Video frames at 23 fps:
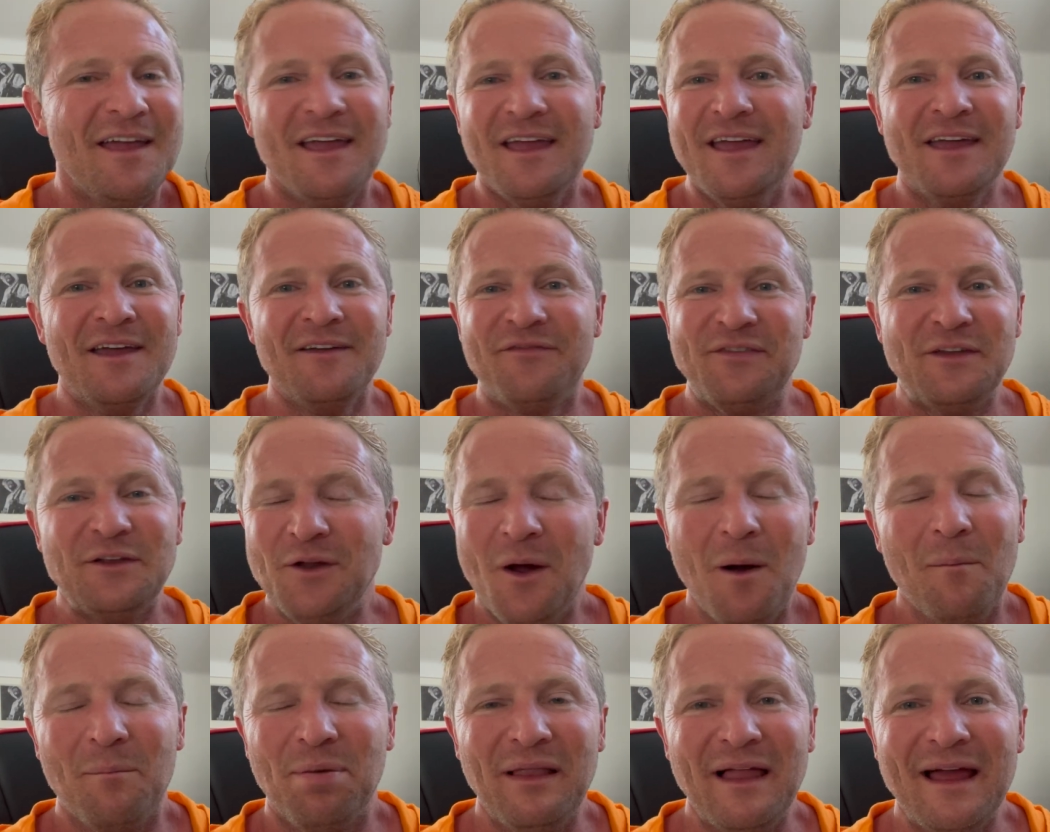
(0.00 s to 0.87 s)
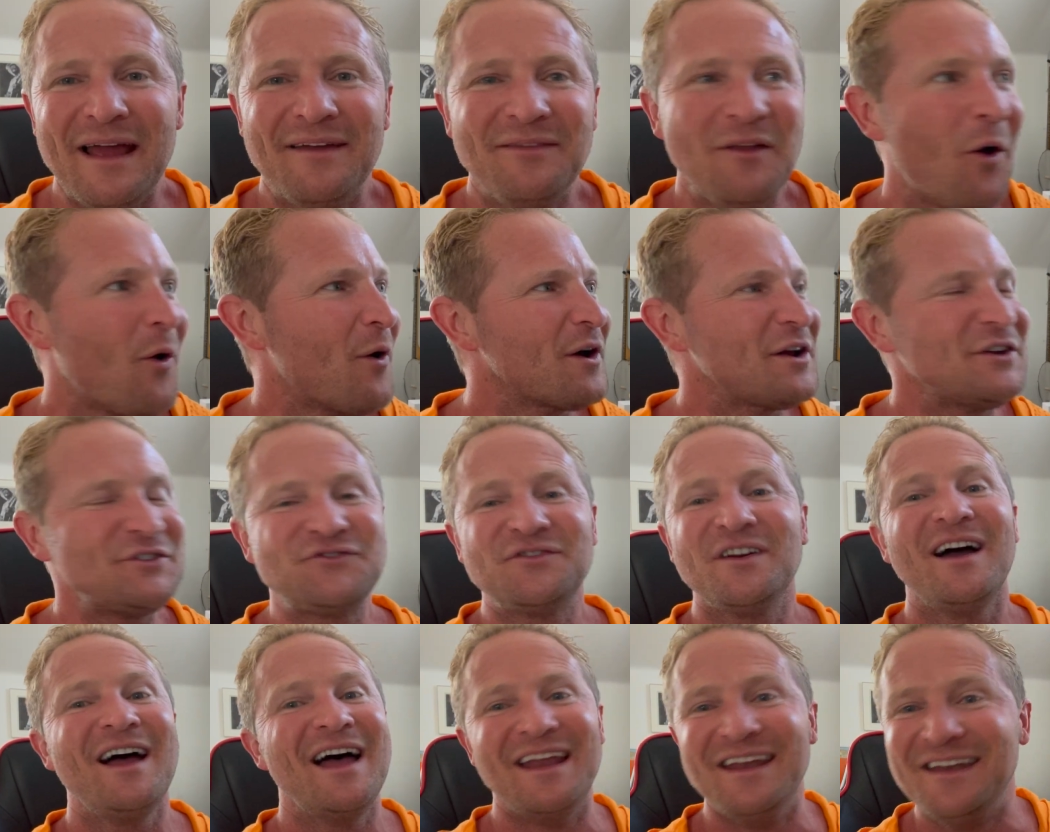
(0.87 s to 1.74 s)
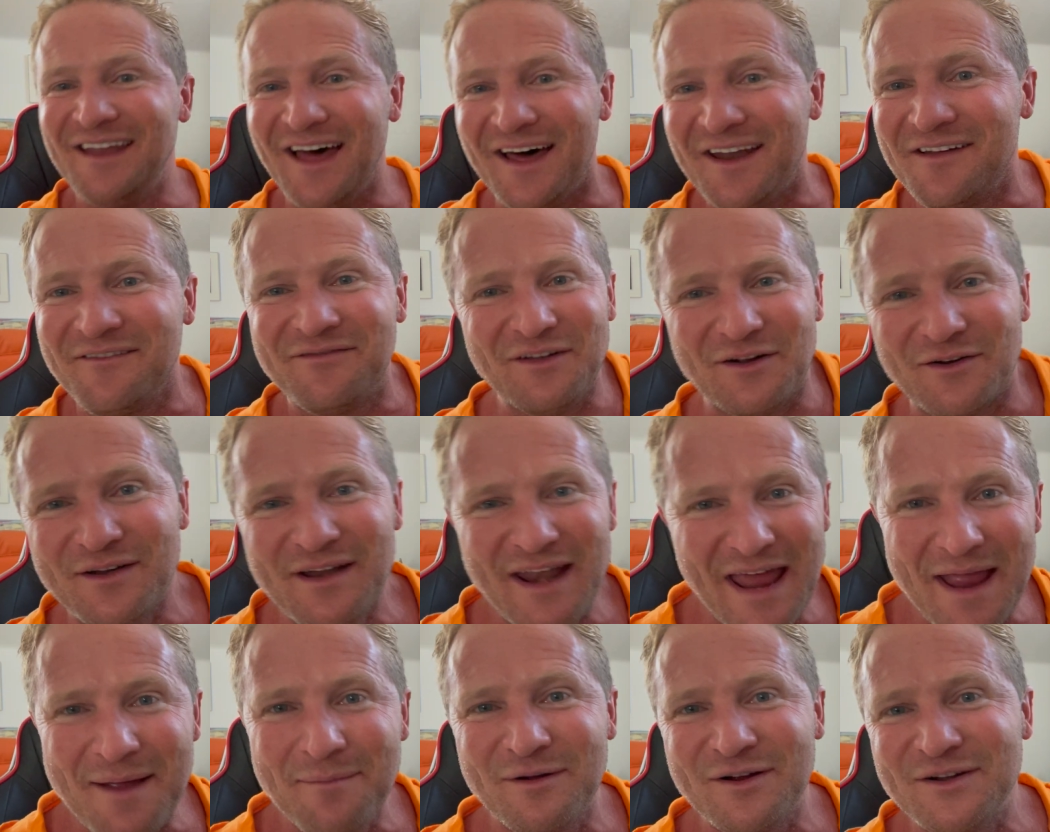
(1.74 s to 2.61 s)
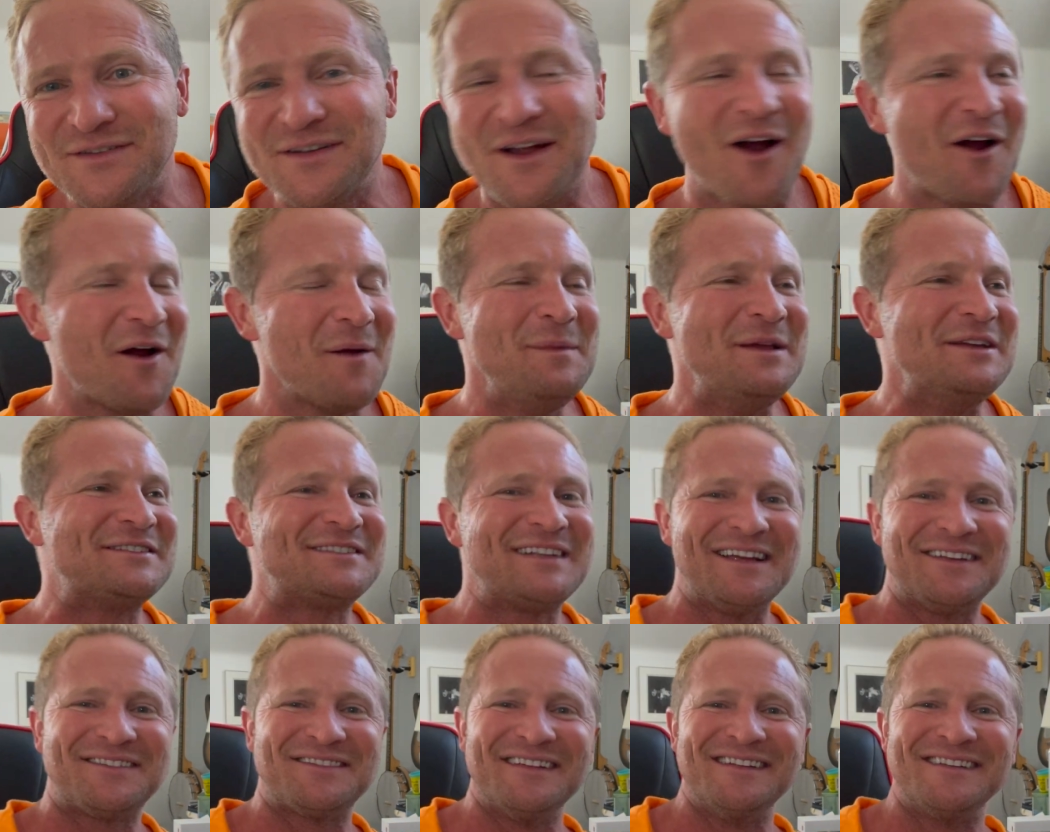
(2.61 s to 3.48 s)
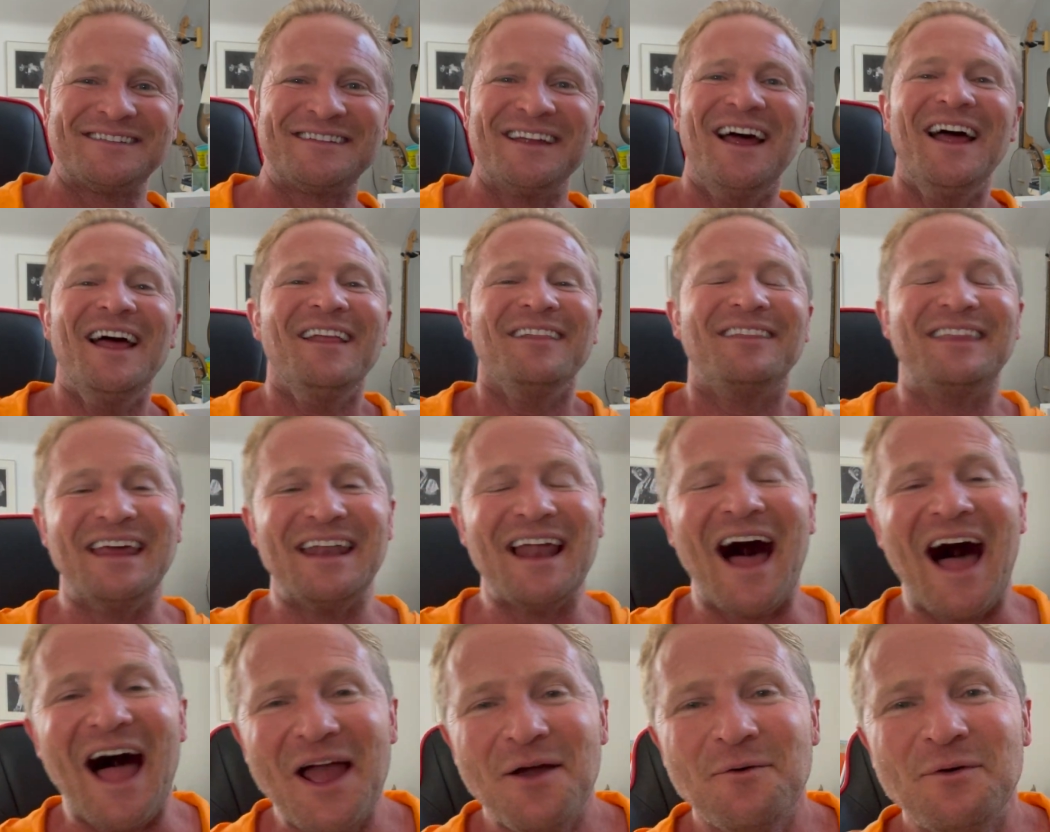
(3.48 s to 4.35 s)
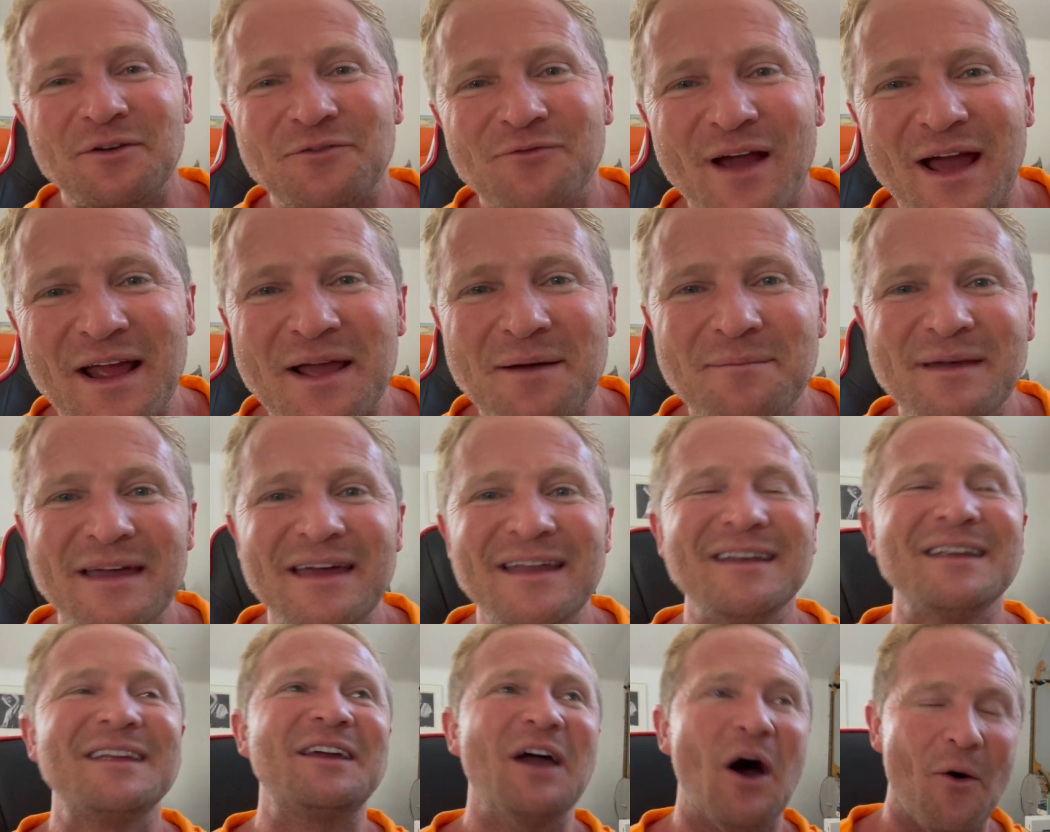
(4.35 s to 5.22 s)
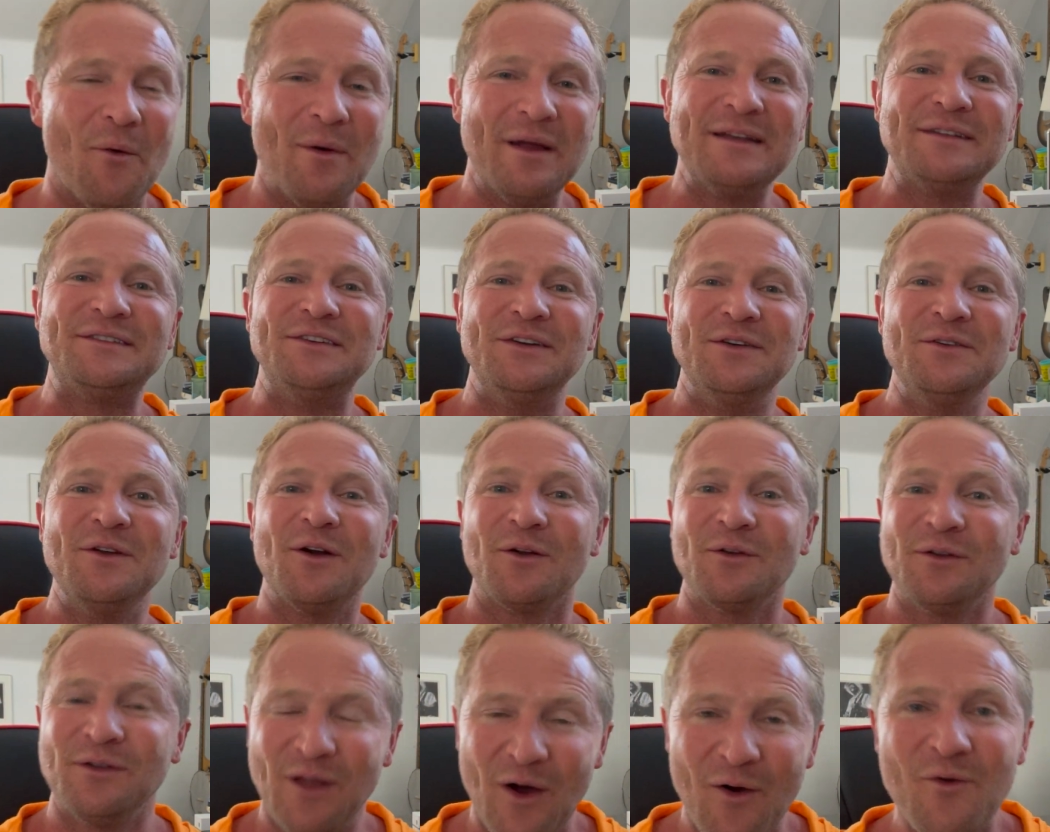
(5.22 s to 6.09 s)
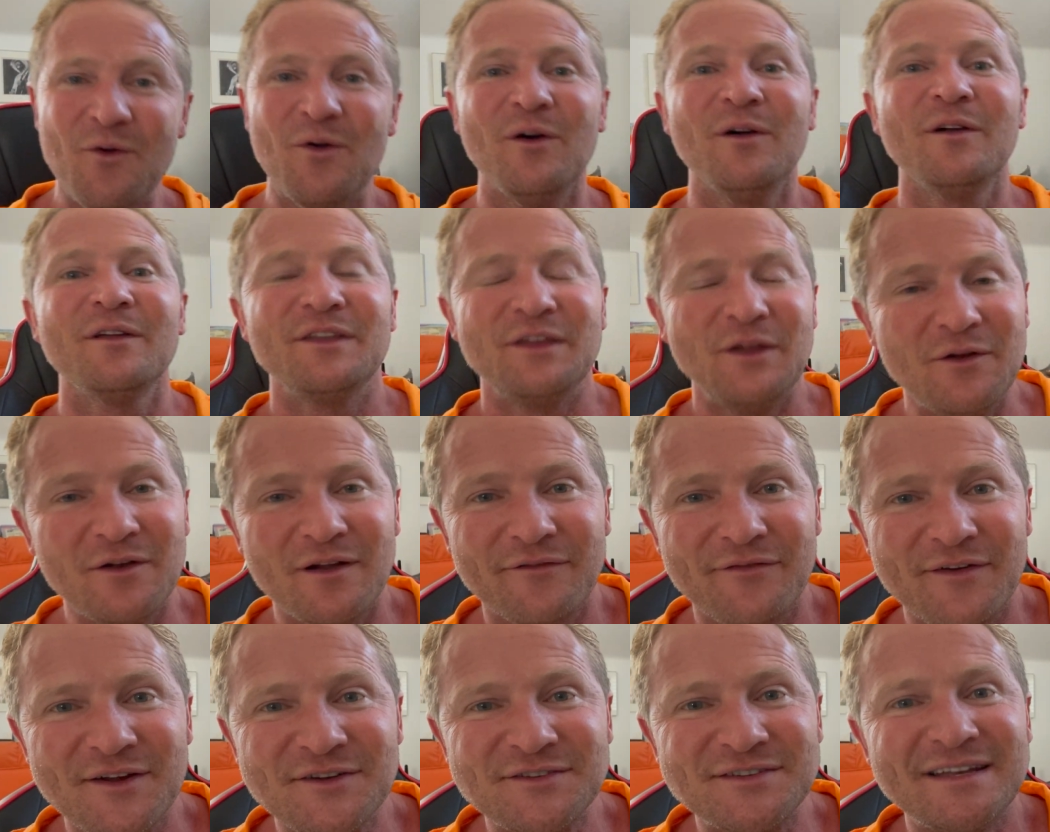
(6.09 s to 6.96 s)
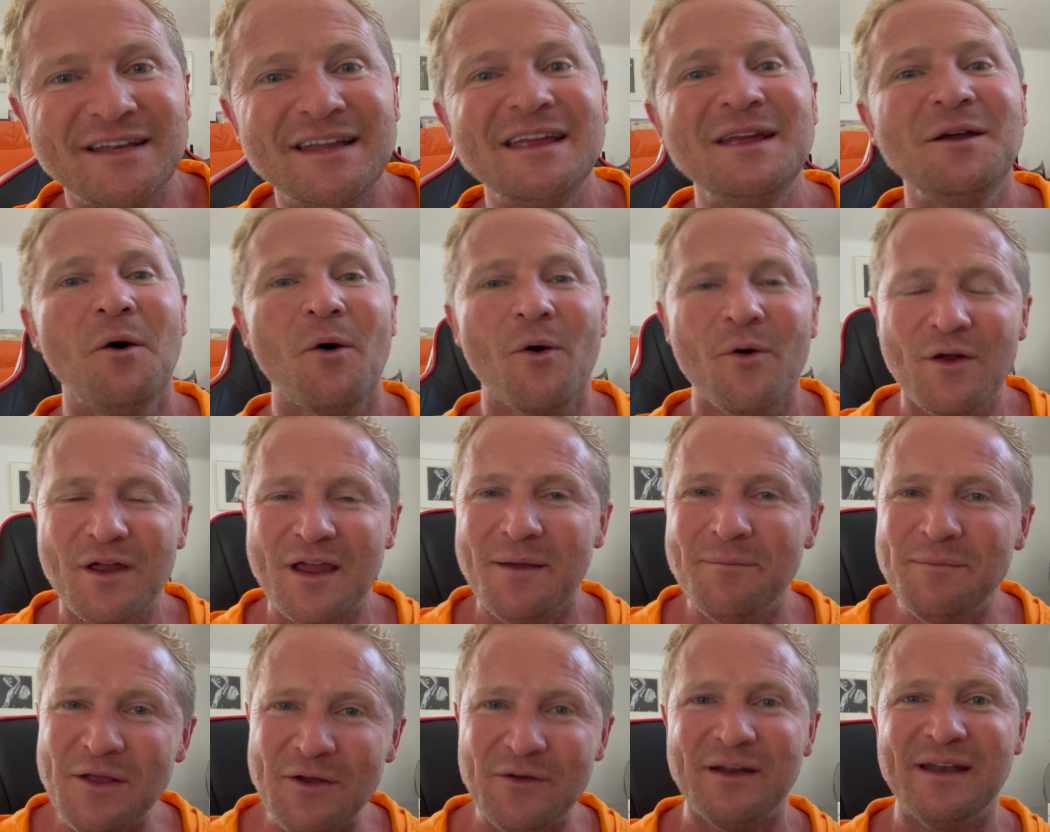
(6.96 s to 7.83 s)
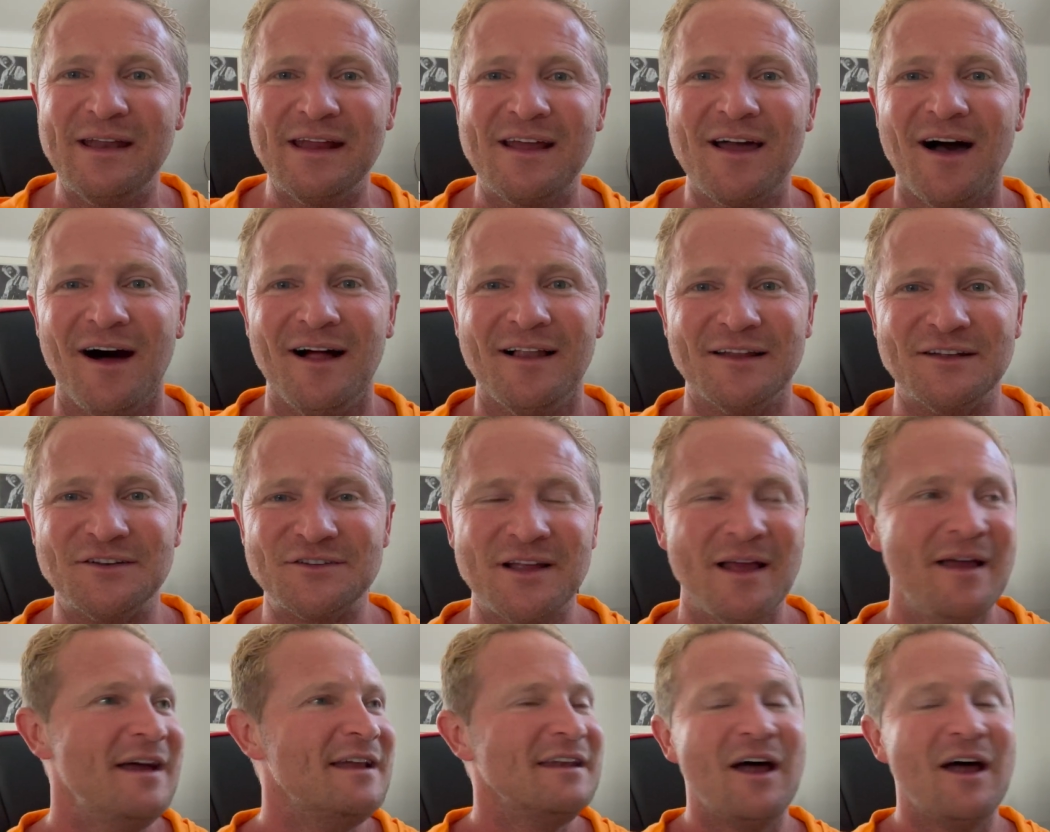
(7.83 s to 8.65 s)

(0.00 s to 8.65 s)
If you don't play in the orchestra and none of your neighbors are musicians, then I would recommend going to your local university or community college.